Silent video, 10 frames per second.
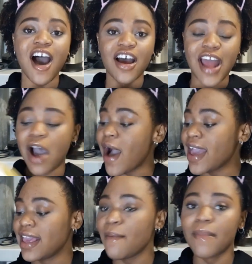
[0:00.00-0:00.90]
on how I
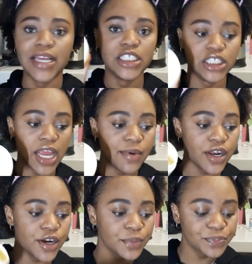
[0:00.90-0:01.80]
get my shea
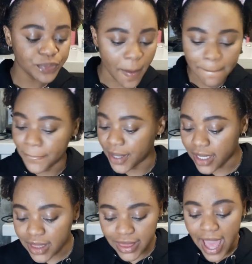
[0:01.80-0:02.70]
butter.
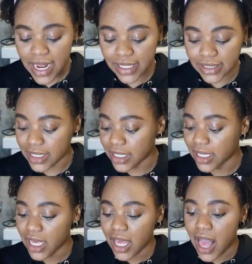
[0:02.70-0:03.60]
But that is the
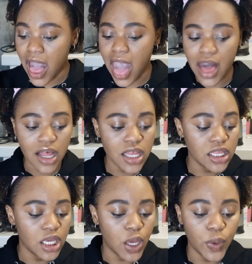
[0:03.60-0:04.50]

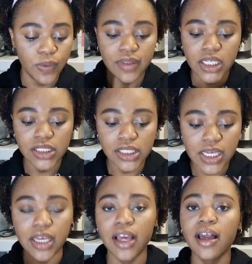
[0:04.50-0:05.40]

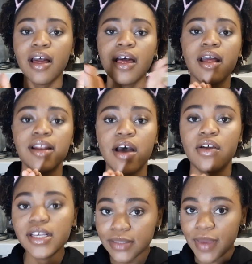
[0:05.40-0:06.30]
LVODC. Now
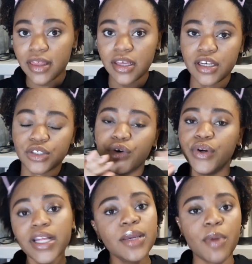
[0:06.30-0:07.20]
this method is
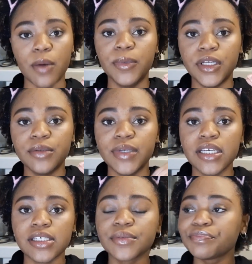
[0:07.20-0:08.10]
really popular
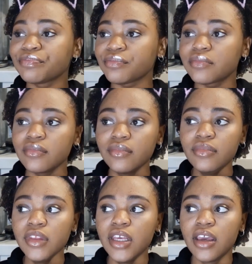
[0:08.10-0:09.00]
because
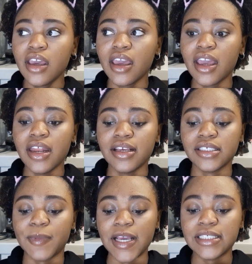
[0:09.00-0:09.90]
it
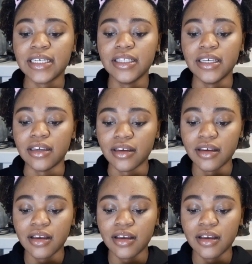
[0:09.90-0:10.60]
is basically